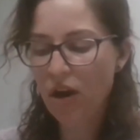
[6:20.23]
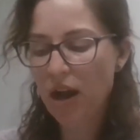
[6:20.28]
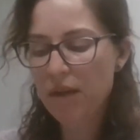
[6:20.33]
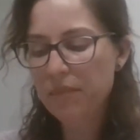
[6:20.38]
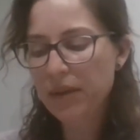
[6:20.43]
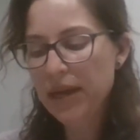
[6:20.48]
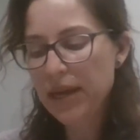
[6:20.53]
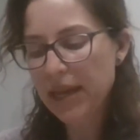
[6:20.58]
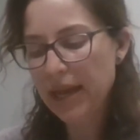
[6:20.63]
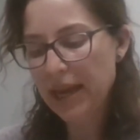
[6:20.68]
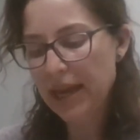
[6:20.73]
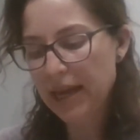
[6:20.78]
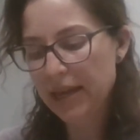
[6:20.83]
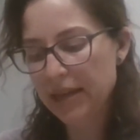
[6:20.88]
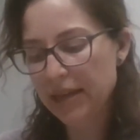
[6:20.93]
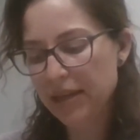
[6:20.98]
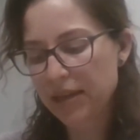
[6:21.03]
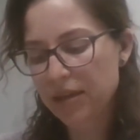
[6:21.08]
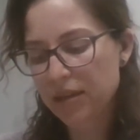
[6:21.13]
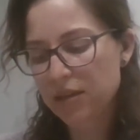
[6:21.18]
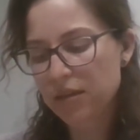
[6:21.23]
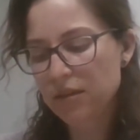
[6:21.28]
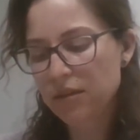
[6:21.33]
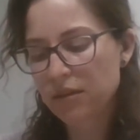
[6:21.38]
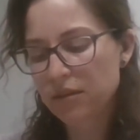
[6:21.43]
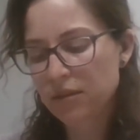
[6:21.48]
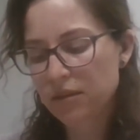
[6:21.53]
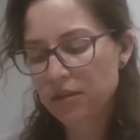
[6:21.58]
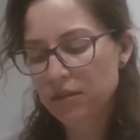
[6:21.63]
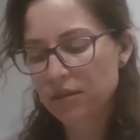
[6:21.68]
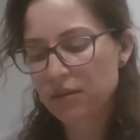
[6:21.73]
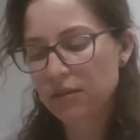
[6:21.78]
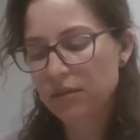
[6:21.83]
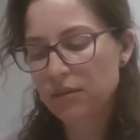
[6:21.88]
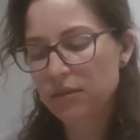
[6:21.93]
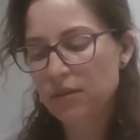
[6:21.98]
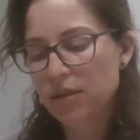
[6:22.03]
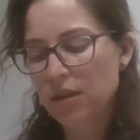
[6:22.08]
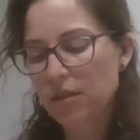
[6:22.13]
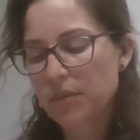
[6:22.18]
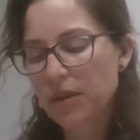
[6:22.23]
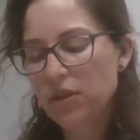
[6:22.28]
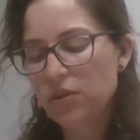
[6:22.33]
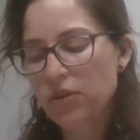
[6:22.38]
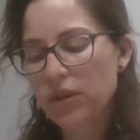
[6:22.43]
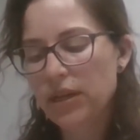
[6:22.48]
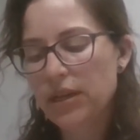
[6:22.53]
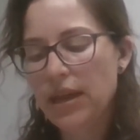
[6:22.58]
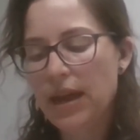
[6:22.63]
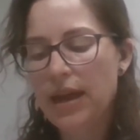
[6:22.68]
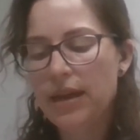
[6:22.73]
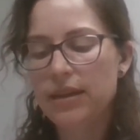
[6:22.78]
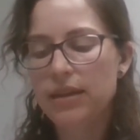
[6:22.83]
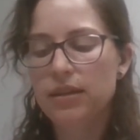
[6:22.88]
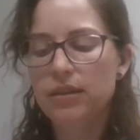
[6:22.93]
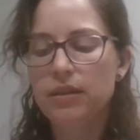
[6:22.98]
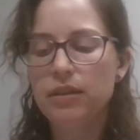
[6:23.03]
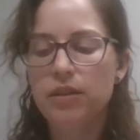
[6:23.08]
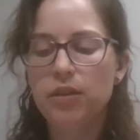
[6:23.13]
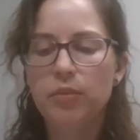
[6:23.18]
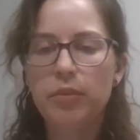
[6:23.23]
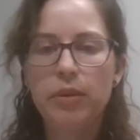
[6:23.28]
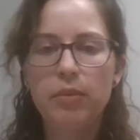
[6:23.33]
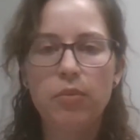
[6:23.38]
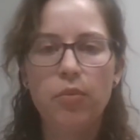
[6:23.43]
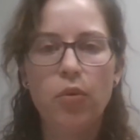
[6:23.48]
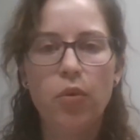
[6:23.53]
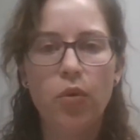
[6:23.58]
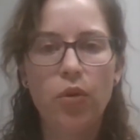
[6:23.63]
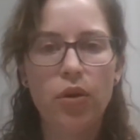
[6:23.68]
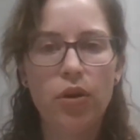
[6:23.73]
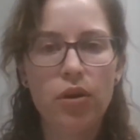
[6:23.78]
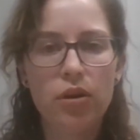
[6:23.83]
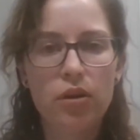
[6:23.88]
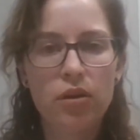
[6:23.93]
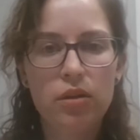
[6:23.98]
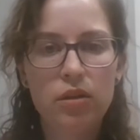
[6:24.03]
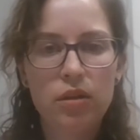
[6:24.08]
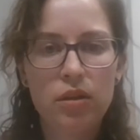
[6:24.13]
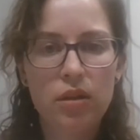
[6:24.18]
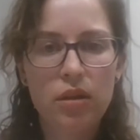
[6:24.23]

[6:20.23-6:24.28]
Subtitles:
I might go ahead and add in a little bit more